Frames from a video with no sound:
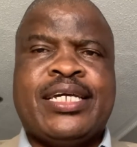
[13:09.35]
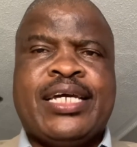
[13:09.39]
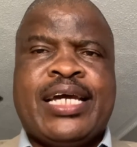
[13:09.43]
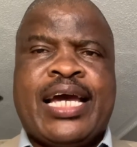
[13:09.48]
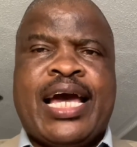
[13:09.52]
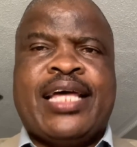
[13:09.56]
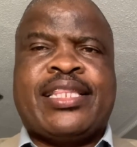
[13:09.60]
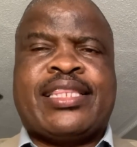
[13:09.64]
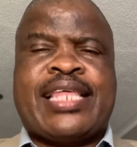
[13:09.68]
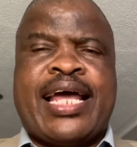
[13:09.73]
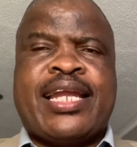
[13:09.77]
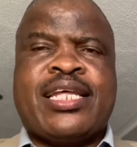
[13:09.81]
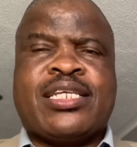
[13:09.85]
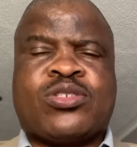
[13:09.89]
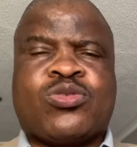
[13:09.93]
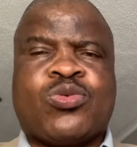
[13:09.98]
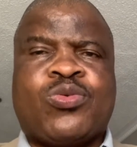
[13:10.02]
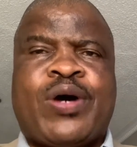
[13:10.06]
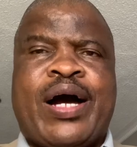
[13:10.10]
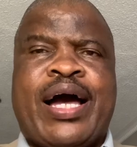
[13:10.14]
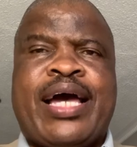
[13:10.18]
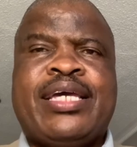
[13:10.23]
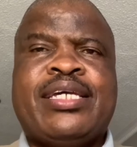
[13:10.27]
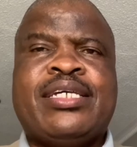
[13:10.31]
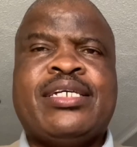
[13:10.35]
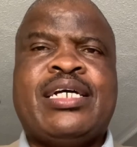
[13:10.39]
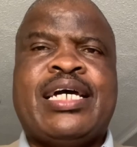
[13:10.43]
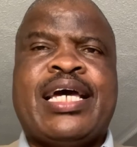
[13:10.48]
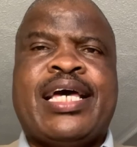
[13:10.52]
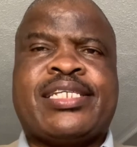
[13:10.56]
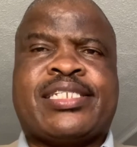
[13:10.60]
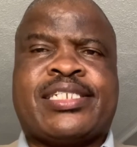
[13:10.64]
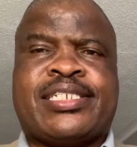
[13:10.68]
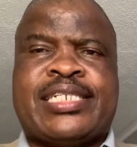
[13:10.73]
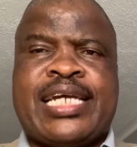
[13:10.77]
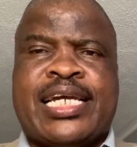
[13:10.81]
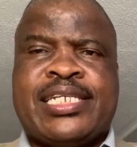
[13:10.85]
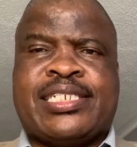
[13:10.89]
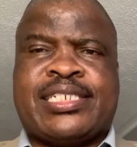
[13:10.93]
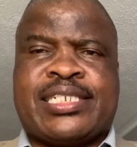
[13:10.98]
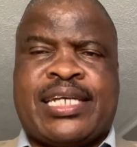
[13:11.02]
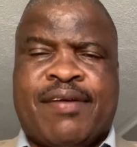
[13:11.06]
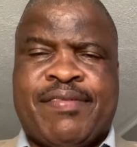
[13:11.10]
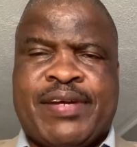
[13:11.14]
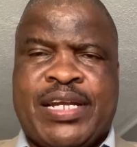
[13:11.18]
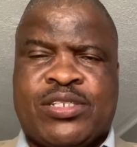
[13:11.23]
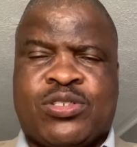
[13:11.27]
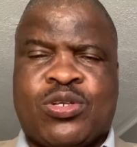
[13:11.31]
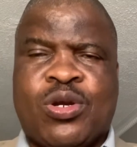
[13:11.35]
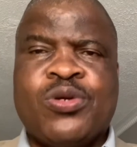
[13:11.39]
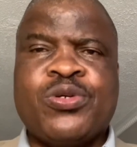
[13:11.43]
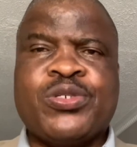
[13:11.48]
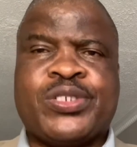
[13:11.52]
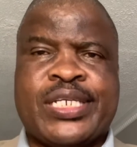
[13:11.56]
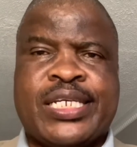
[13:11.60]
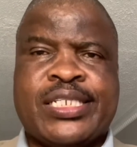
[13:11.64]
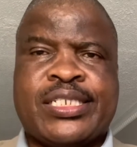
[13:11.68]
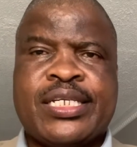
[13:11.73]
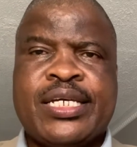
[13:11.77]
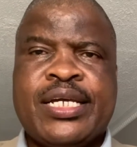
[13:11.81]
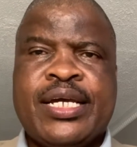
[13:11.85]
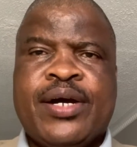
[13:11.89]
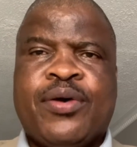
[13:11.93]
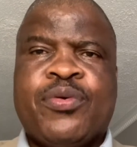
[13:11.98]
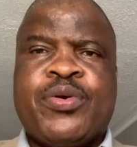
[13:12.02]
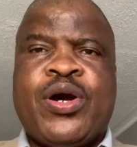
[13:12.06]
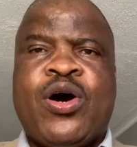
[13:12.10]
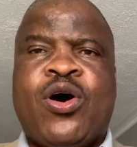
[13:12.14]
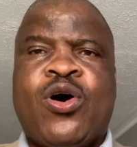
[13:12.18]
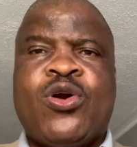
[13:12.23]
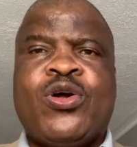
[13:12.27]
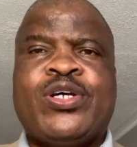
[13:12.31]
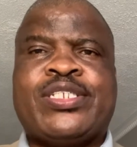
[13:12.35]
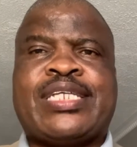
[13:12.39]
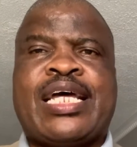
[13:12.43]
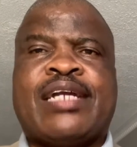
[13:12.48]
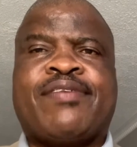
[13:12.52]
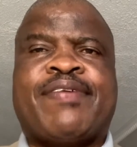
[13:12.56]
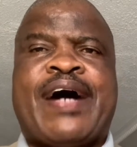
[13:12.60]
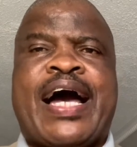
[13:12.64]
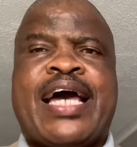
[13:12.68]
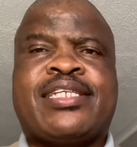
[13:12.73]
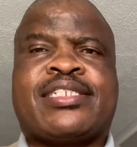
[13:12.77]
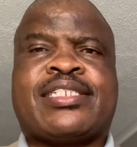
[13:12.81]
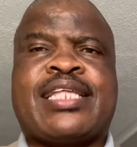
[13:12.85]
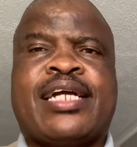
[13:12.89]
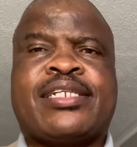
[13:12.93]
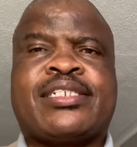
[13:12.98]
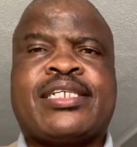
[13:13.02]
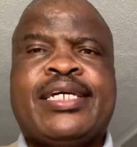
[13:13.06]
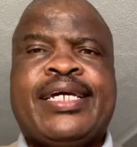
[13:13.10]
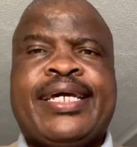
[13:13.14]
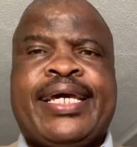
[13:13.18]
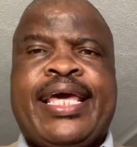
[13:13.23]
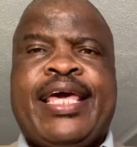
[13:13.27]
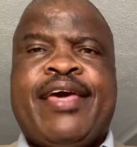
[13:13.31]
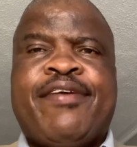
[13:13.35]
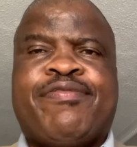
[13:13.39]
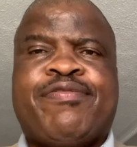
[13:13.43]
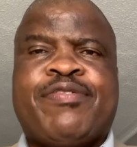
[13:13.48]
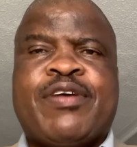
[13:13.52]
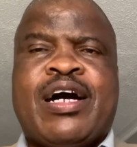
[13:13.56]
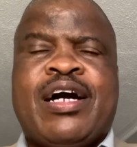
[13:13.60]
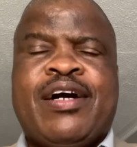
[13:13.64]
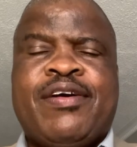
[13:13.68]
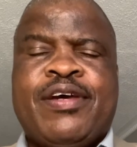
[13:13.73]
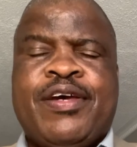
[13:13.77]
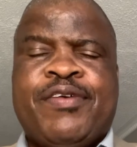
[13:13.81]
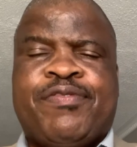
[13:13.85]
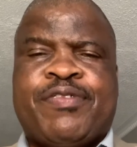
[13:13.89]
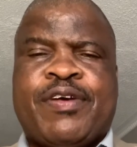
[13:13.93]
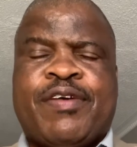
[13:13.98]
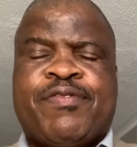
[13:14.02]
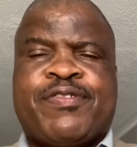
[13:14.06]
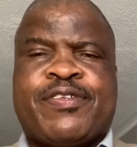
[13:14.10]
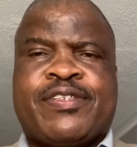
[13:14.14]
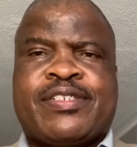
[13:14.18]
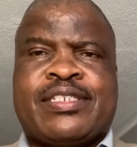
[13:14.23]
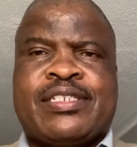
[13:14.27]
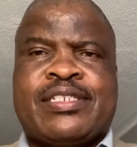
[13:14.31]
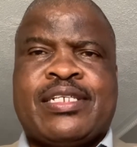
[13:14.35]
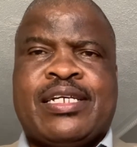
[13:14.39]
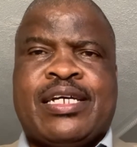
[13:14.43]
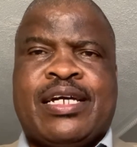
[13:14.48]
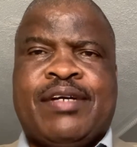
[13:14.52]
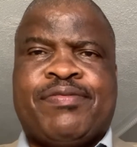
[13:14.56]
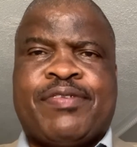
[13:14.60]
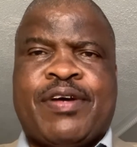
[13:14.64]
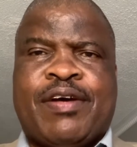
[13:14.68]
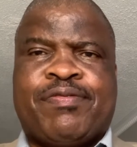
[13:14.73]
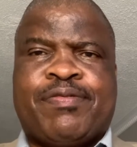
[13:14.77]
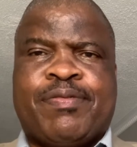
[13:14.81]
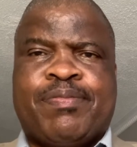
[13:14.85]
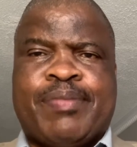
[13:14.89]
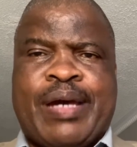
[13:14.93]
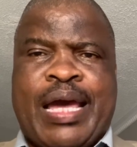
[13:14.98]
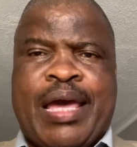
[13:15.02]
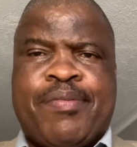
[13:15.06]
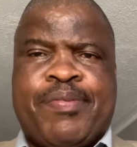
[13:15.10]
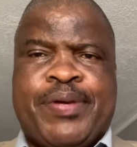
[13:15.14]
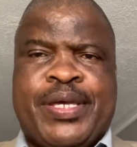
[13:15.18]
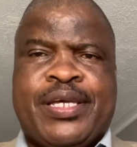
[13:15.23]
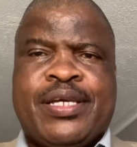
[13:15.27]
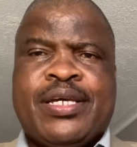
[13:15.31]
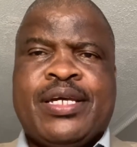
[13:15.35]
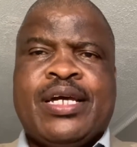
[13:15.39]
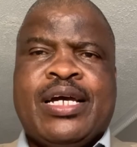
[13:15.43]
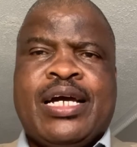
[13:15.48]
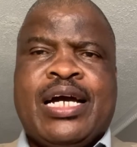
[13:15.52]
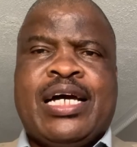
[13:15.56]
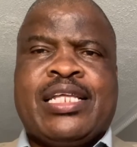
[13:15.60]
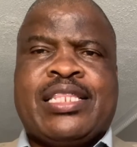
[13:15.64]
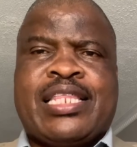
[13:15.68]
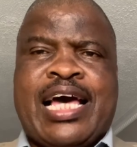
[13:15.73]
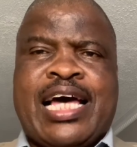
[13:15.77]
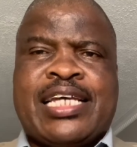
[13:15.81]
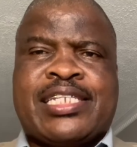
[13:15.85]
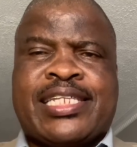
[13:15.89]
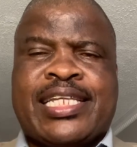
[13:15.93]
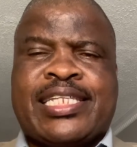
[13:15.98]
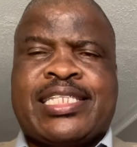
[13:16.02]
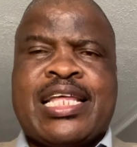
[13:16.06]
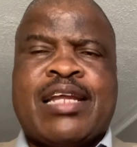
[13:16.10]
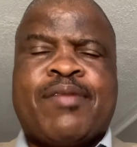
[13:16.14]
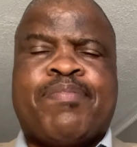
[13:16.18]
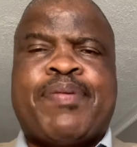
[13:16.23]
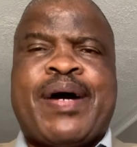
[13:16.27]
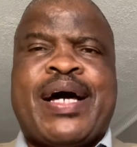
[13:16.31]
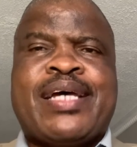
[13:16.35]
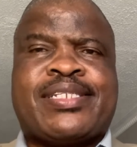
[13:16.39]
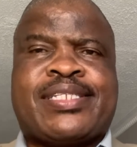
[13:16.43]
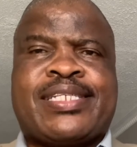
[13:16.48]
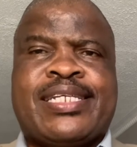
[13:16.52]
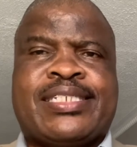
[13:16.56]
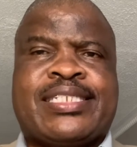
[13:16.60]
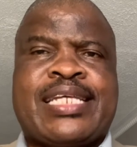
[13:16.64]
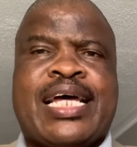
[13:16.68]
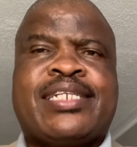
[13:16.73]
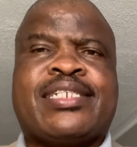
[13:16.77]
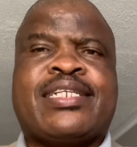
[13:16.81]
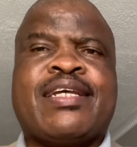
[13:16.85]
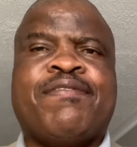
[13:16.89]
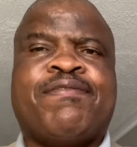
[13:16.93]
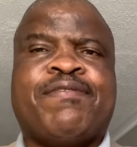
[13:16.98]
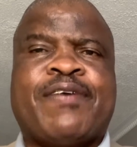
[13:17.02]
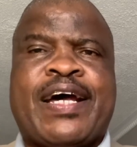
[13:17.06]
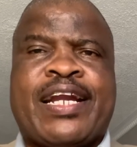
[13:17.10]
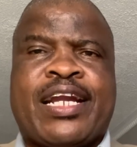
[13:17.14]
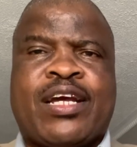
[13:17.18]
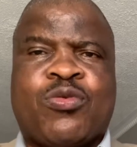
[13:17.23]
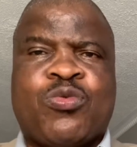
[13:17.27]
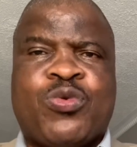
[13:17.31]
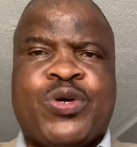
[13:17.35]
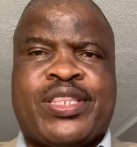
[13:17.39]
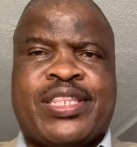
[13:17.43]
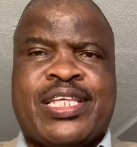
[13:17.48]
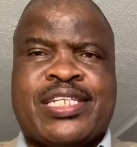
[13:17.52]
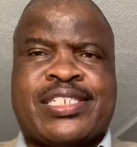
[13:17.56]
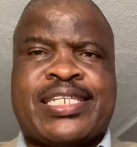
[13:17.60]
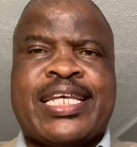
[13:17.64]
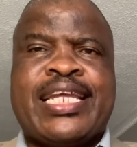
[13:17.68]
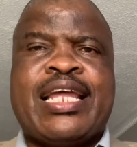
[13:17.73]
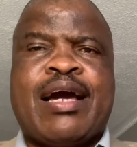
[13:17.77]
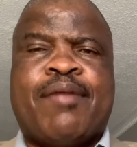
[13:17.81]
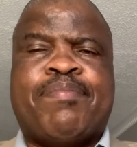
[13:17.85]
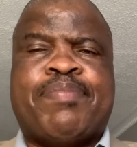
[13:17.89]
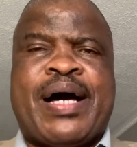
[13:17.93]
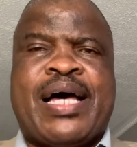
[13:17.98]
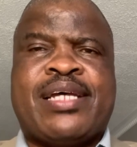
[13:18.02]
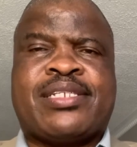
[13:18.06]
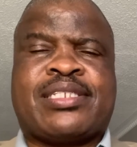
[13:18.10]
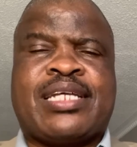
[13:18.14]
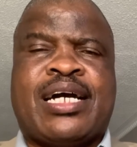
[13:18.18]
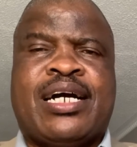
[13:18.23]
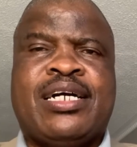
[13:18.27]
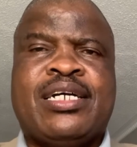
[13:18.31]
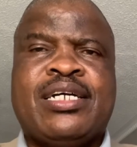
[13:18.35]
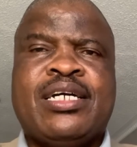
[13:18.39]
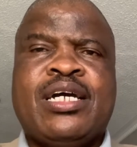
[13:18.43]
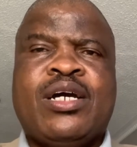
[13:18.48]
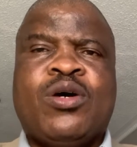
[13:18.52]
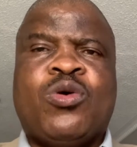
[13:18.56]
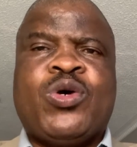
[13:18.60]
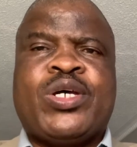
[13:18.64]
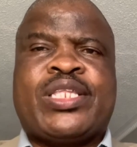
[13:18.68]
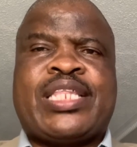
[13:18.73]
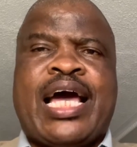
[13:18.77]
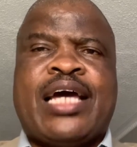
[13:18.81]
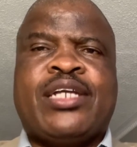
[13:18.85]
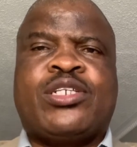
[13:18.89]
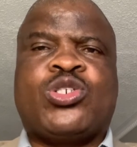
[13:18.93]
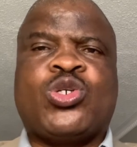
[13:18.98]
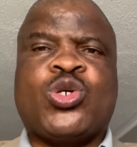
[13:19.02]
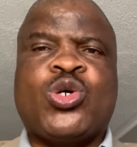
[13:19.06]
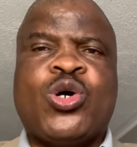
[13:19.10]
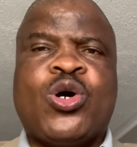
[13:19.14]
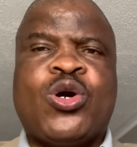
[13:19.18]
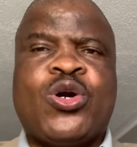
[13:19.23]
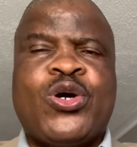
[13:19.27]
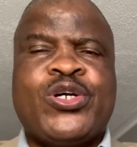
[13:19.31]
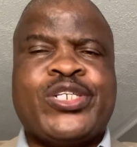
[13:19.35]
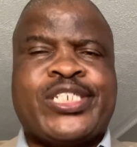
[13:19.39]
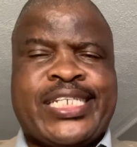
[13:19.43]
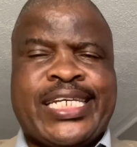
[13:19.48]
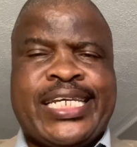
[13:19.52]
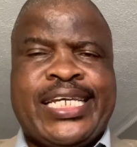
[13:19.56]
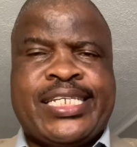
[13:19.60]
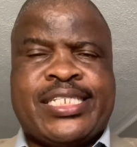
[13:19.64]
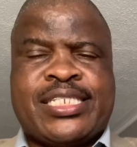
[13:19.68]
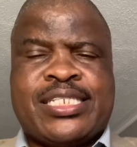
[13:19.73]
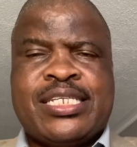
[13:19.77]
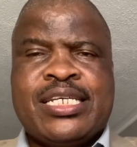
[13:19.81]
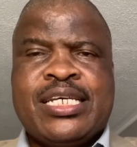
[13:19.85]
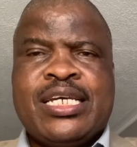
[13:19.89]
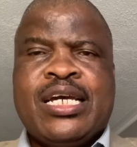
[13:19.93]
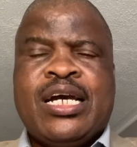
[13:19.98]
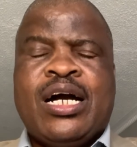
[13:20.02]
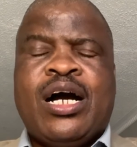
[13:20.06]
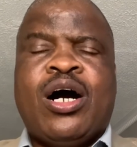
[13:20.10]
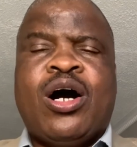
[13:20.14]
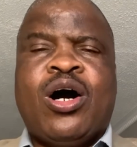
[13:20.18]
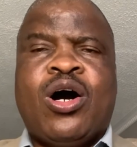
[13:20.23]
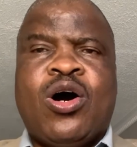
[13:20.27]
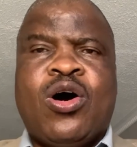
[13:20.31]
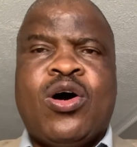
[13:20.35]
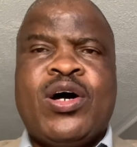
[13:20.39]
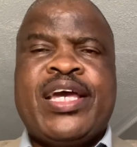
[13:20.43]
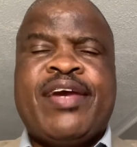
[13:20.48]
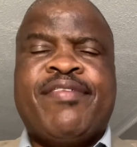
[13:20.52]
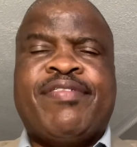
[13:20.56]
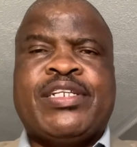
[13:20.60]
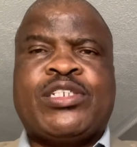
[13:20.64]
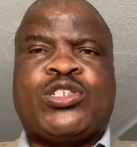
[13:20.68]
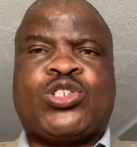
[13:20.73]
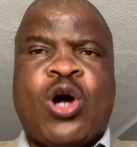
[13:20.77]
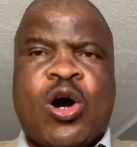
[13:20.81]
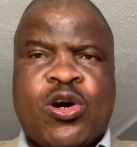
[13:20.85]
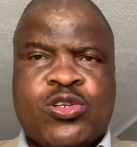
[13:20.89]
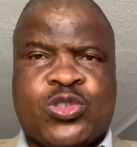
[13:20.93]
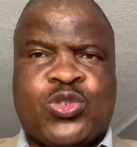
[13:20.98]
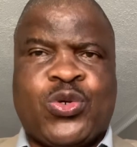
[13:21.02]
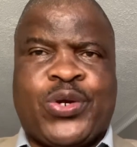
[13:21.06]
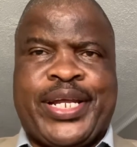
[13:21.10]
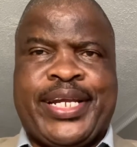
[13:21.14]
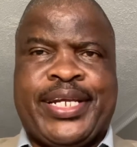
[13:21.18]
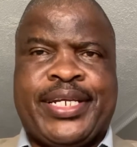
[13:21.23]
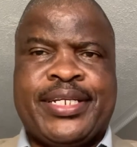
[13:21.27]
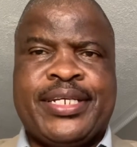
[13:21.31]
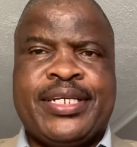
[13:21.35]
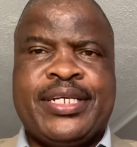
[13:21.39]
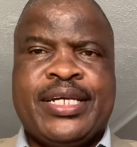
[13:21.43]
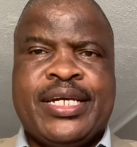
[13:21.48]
And that is why, as Church Governance Solutions, we always advise that if maybe the assistant pastors are differing with the senior pastor with ideologies or even doctrine